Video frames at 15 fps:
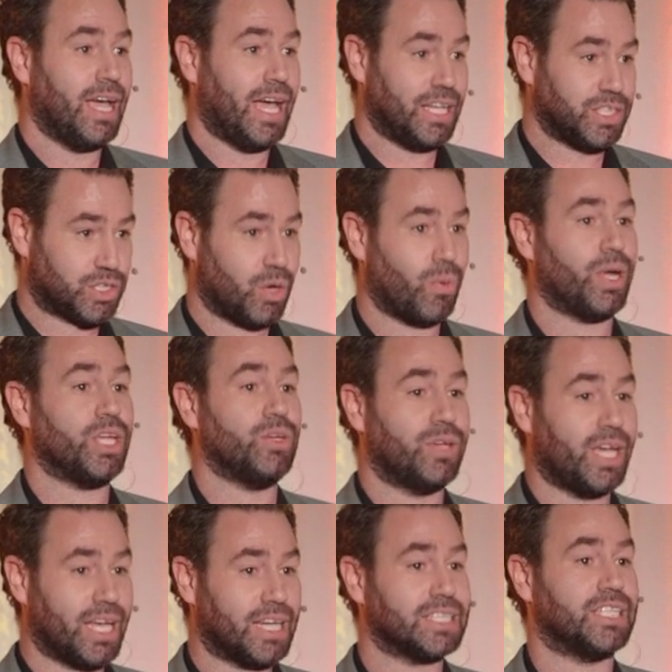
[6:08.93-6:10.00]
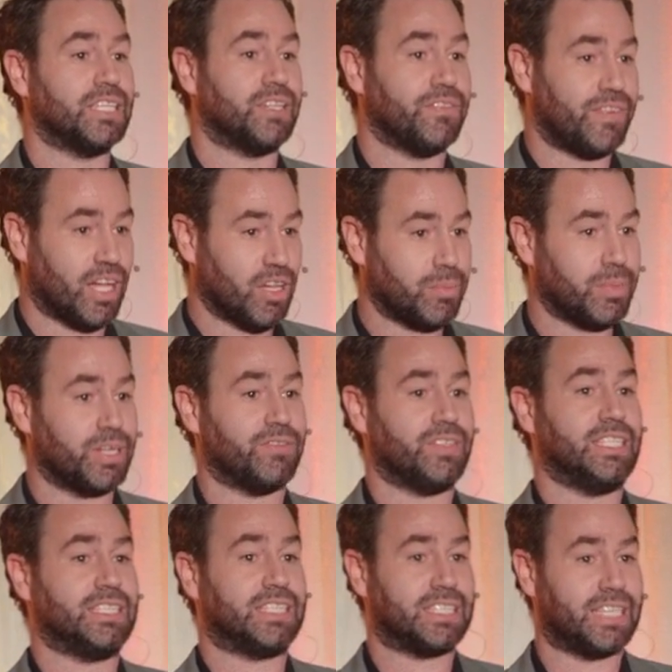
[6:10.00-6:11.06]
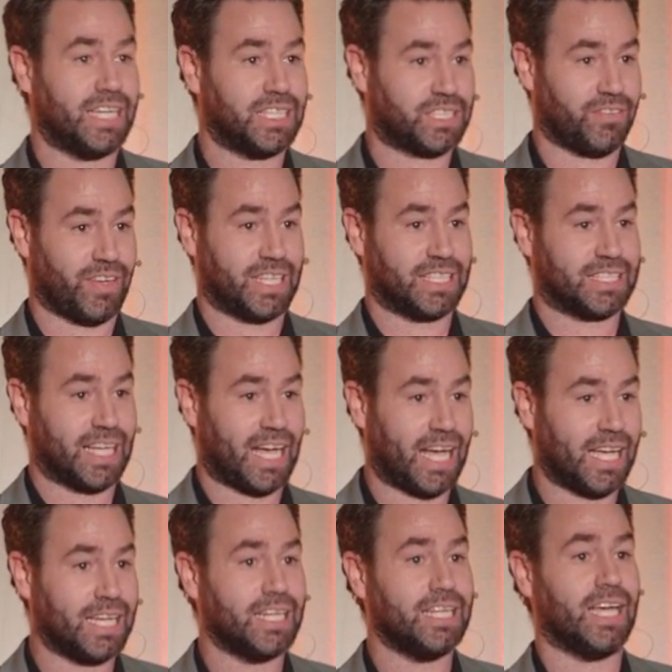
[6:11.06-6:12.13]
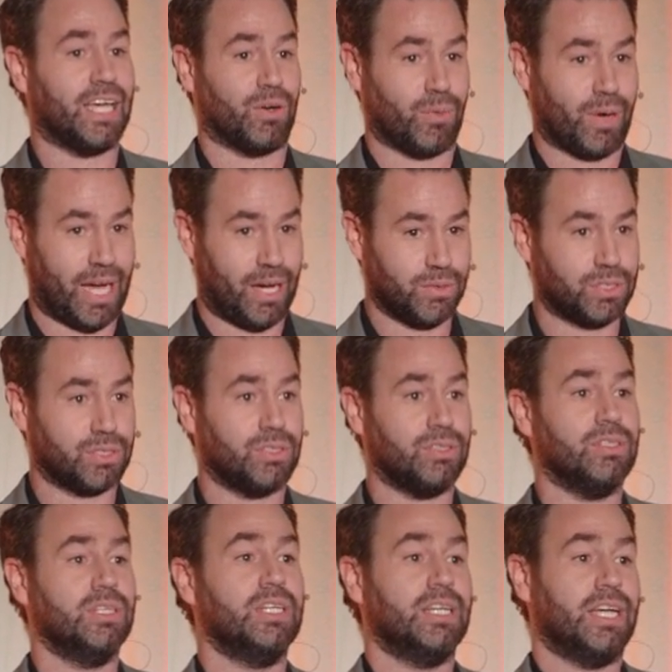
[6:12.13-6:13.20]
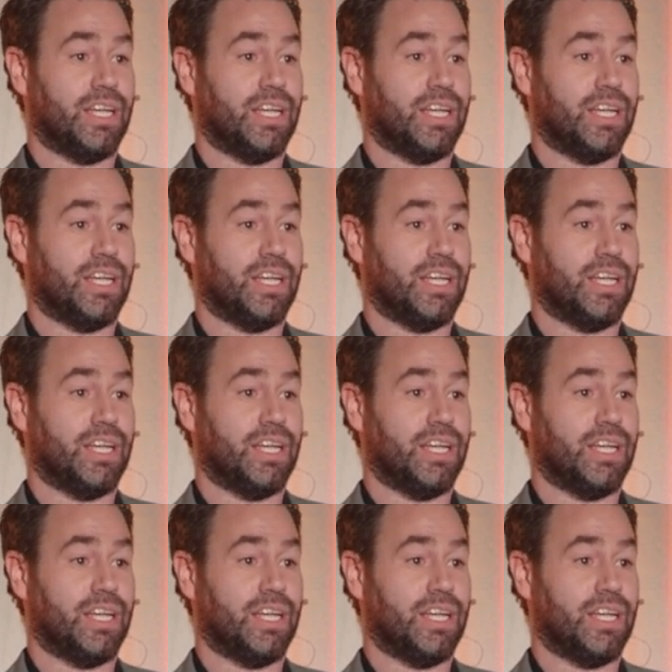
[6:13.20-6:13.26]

And so what you get is the development of these states of anxiety and arousal